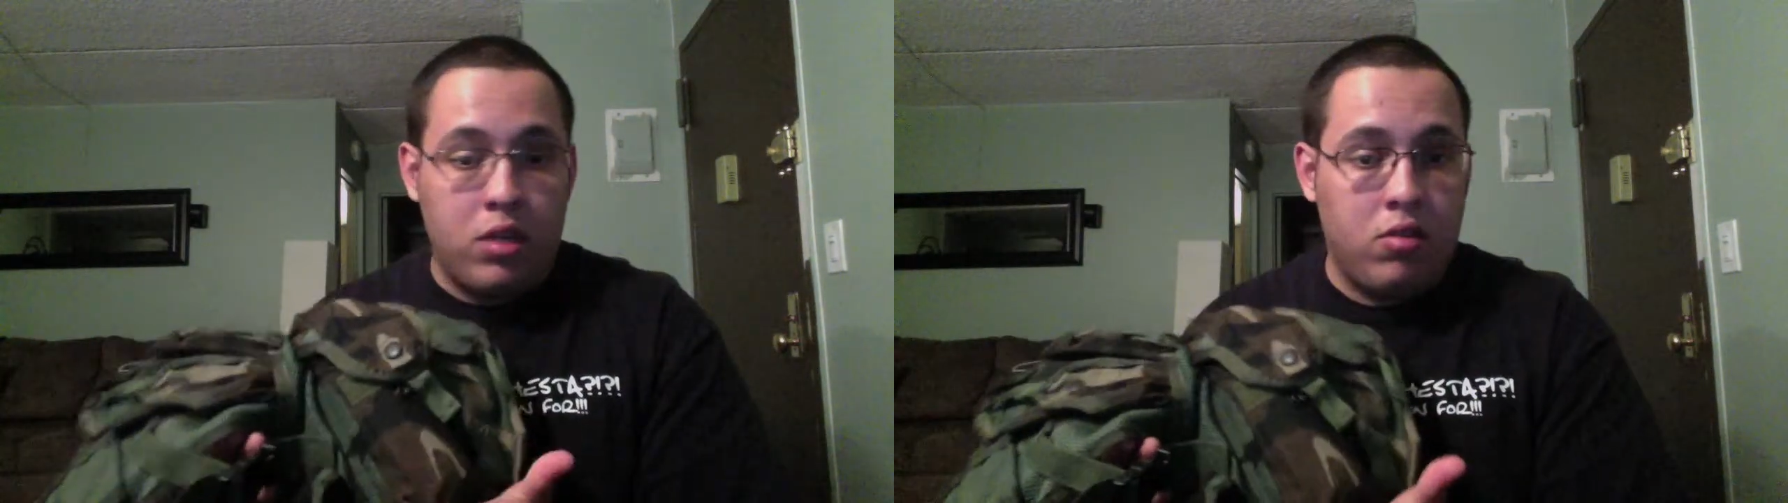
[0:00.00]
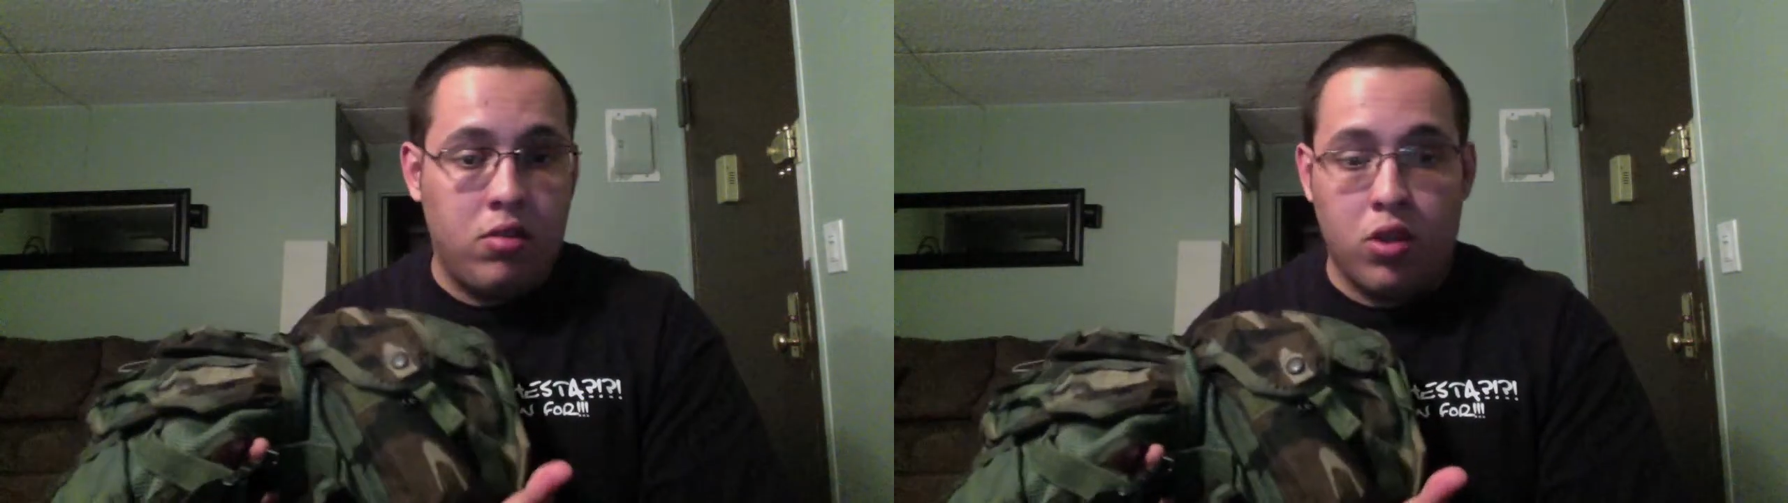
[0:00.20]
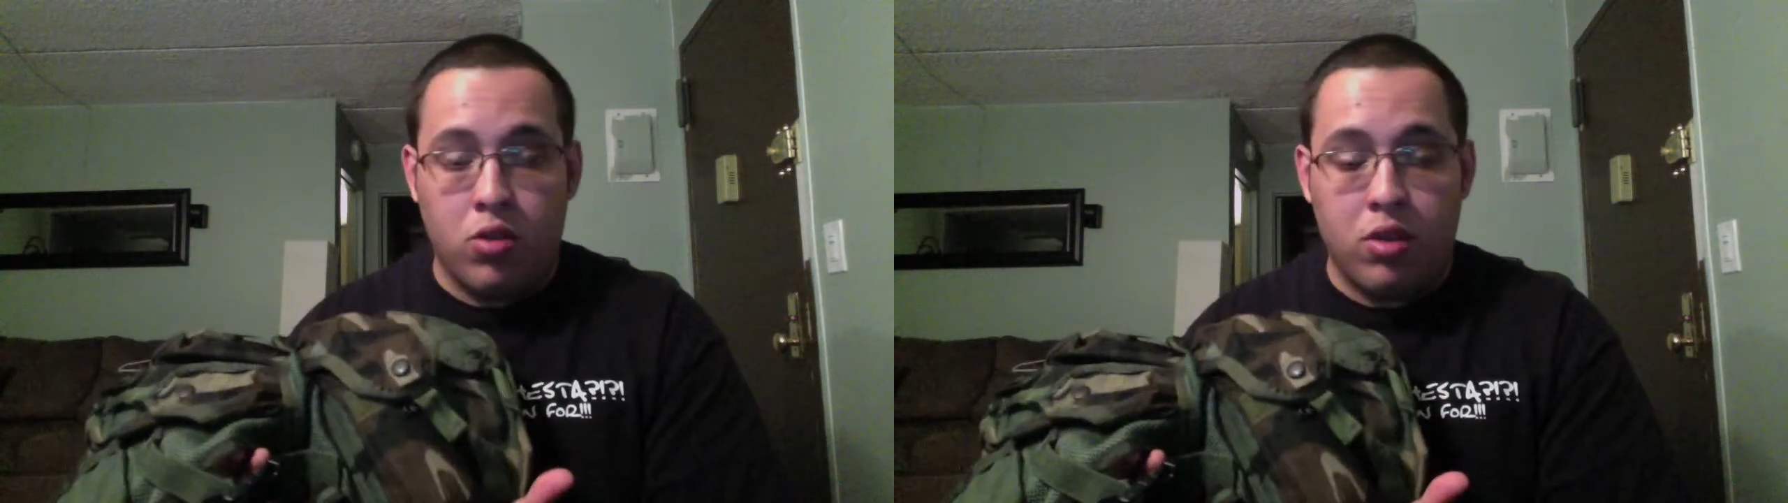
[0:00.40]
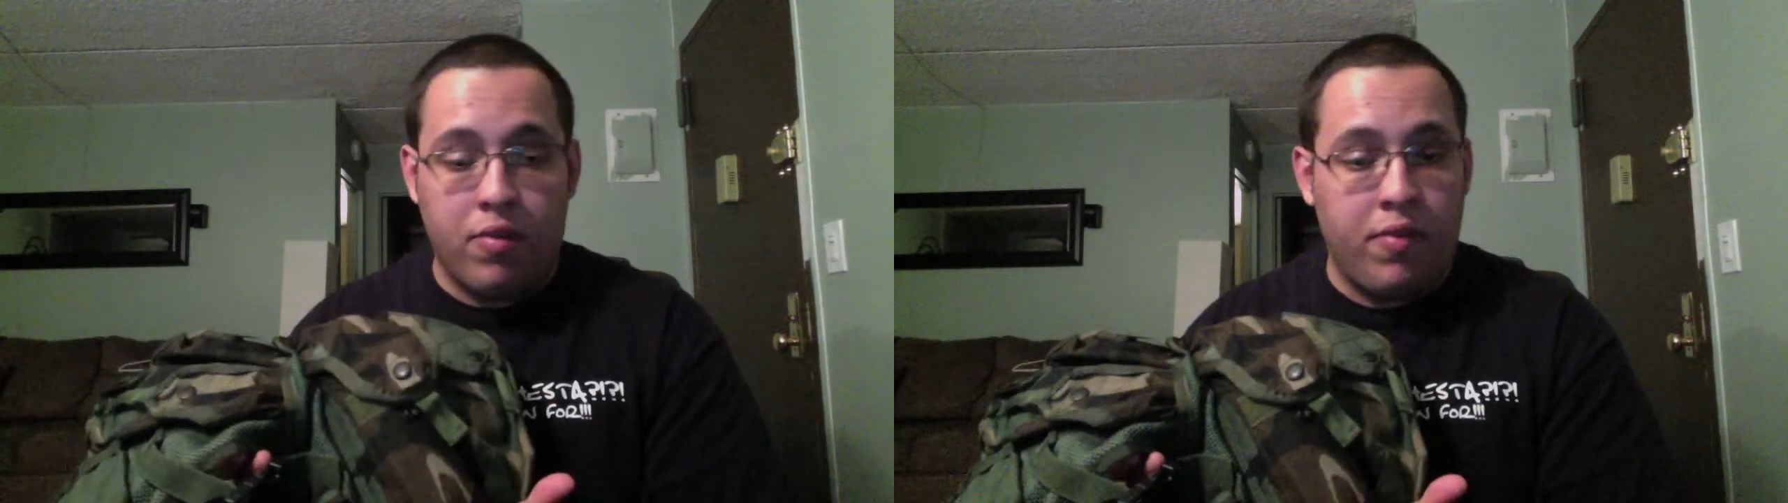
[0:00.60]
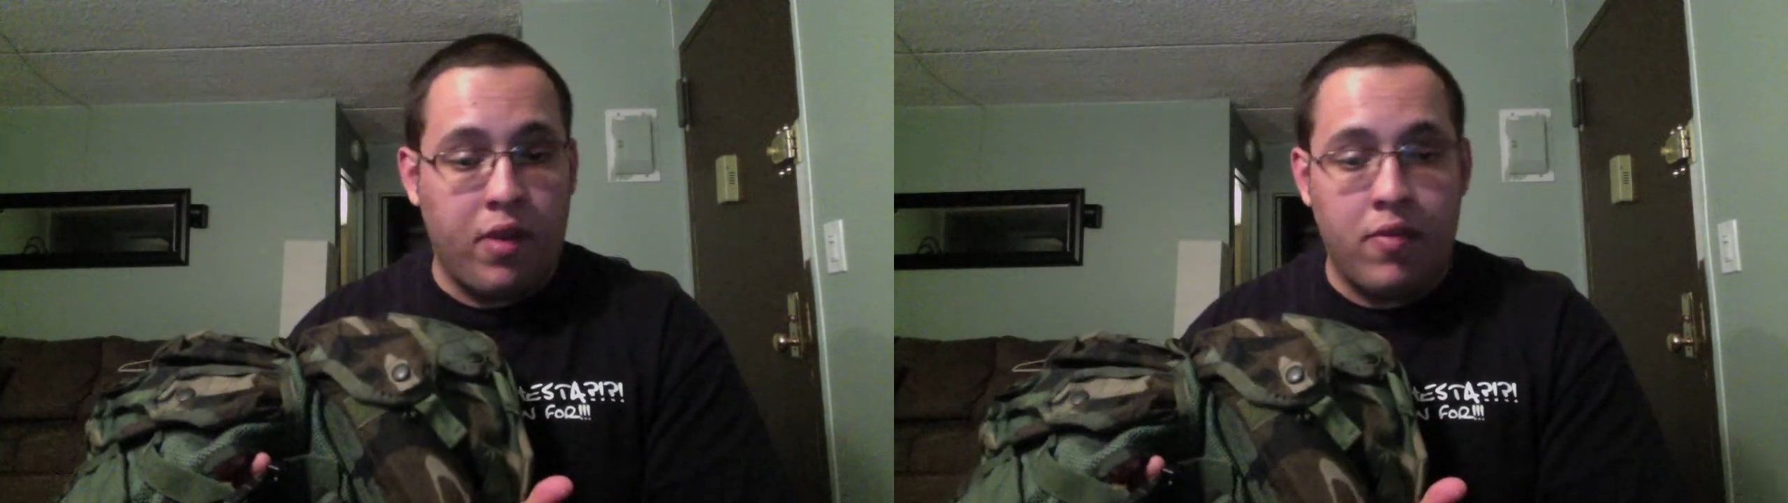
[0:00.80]
so
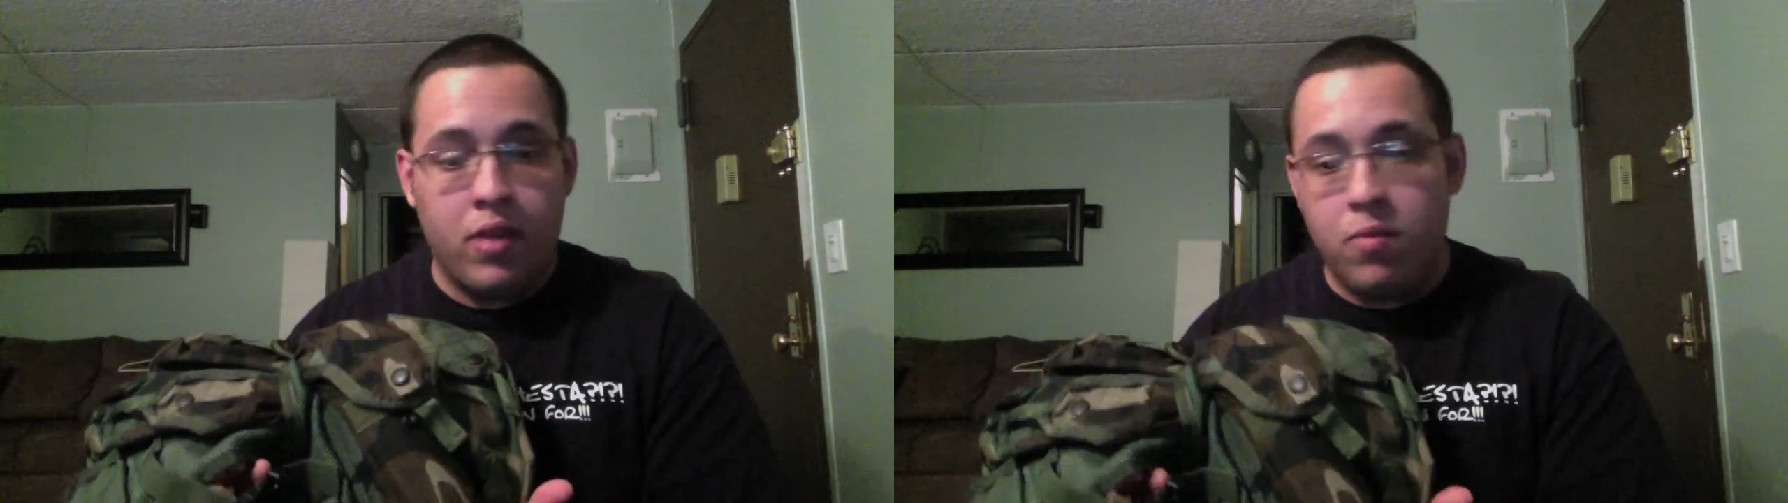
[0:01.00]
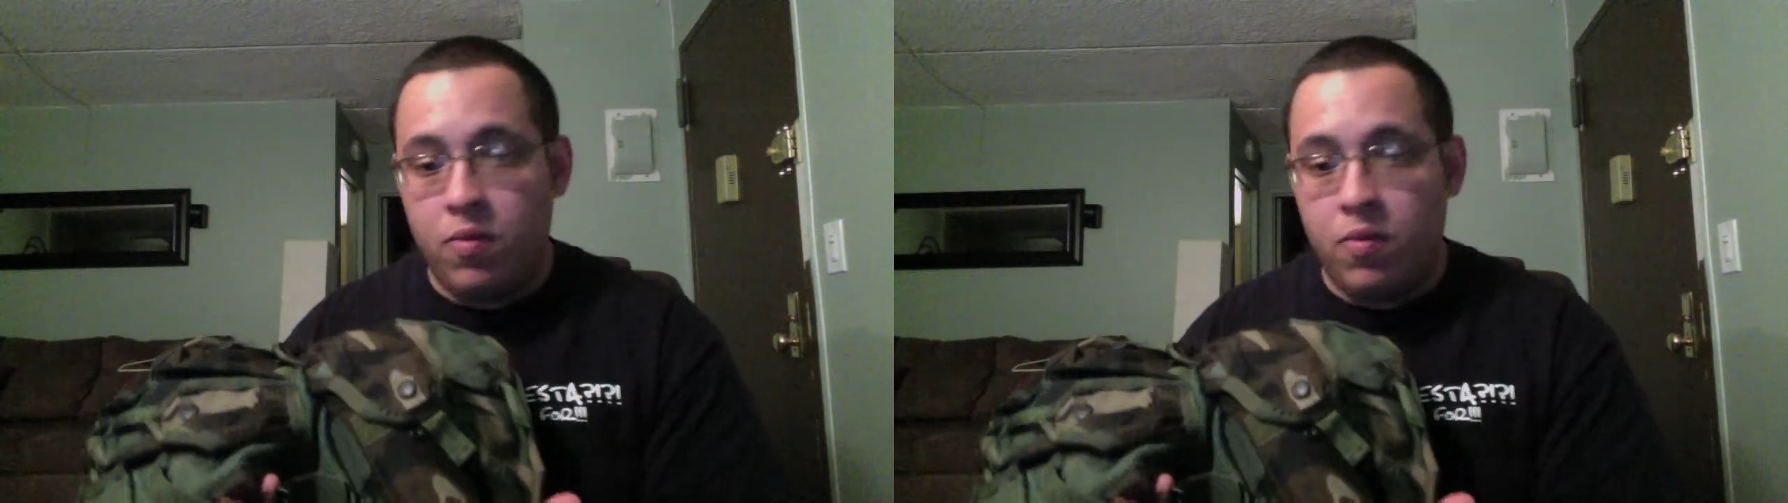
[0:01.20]
75 times